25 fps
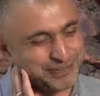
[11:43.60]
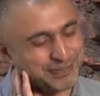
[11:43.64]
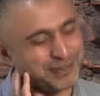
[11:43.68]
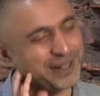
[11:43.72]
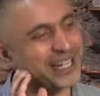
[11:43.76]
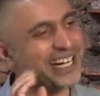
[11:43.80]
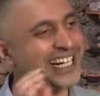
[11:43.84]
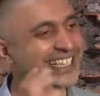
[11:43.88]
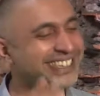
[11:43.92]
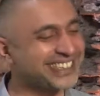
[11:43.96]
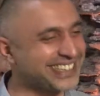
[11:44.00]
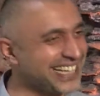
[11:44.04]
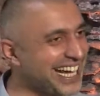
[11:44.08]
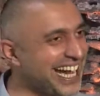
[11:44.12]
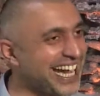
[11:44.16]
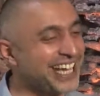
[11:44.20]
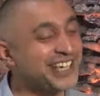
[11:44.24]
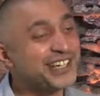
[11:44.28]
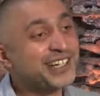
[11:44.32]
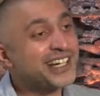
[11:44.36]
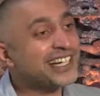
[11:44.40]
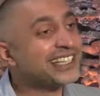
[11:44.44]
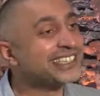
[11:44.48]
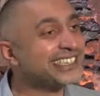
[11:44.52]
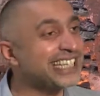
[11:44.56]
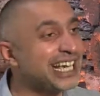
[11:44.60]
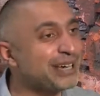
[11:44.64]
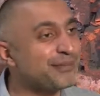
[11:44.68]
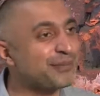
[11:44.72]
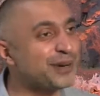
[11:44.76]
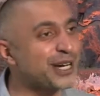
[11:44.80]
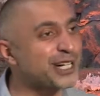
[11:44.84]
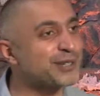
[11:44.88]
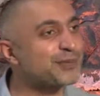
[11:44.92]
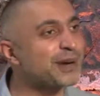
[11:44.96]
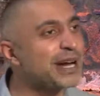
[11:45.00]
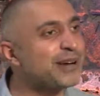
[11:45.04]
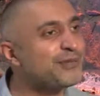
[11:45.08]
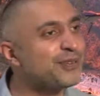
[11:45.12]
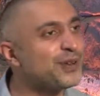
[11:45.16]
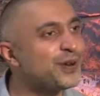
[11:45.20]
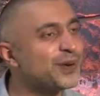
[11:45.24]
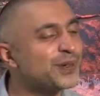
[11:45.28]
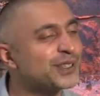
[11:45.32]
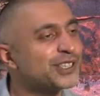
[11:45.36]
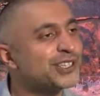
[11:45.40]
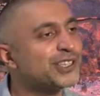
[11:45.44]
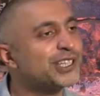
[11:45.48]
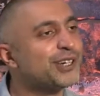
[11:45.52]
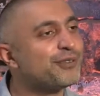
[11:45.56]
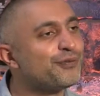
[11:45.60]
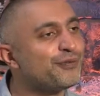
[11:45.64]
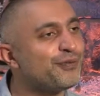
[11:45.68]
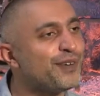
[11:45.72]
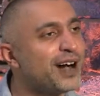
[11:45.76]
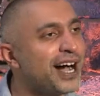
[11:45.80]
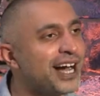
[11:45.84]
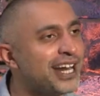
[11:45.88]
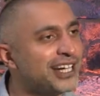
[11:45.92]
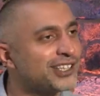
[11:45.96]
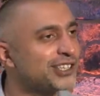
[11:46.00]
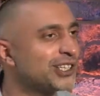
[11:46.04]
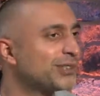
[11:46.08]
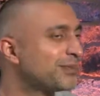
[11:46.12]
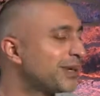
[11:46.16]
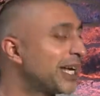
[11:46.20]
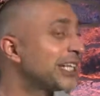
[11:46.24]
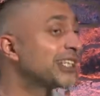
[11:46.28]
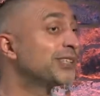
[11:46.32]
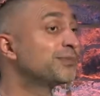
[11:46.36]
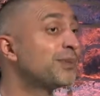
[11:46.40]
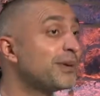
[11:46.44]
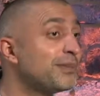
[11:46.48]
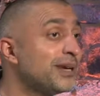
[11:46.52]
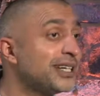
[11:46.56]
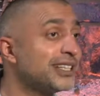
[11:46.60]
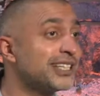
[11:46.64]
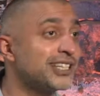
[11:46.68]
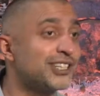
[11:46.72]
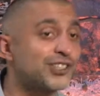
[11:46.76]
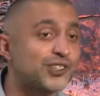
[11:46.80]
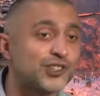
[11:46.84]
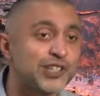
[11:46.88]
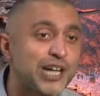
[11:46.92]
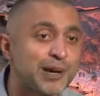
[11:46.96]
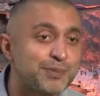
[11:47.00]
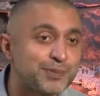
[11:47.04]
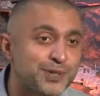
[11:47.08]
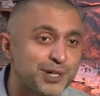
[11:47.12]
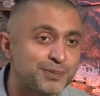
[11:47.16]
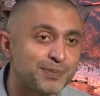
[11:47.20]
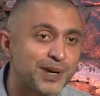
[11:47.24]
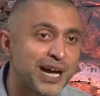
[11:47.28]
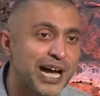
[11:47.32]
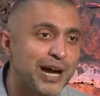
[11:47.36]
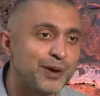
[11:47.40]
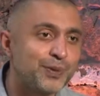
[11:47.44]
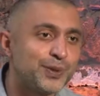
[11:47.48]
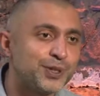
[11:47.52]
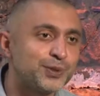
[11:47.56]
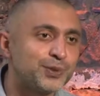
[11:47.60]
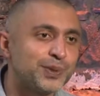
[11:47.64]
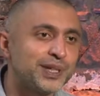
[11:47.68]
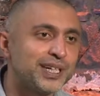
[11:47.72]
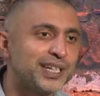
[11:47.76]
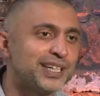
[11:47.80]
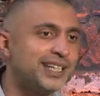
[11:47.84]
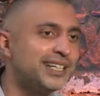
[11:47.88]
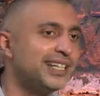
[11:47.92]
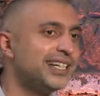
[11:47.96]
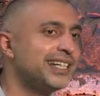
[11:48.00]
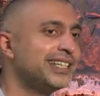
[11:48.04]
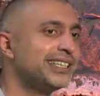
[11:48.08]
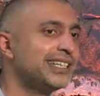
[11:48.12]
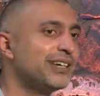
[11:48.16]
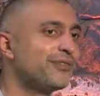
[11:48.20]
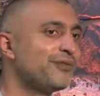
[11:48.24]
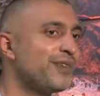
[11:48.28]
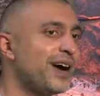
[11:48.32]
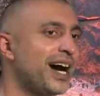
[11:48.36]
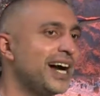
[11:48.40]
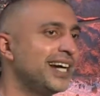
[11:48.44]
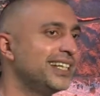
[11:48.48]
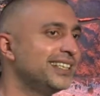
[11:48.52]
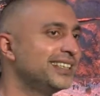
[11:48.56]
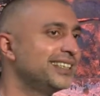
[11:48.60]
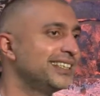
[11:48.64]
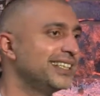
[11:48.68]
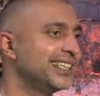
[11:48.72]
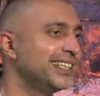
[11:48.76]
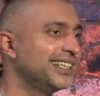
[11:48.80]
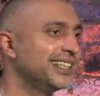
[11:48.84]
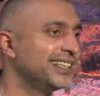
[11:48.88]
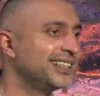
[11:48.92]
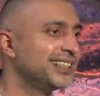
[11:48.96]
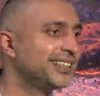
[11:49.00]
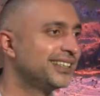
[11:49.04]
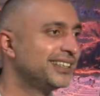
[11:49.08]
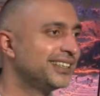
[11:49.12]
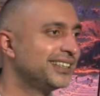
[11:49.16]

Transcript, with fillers: But it's, yeah, you could say bush, but if you were to define it, so that's probably a description, but how would we define tea?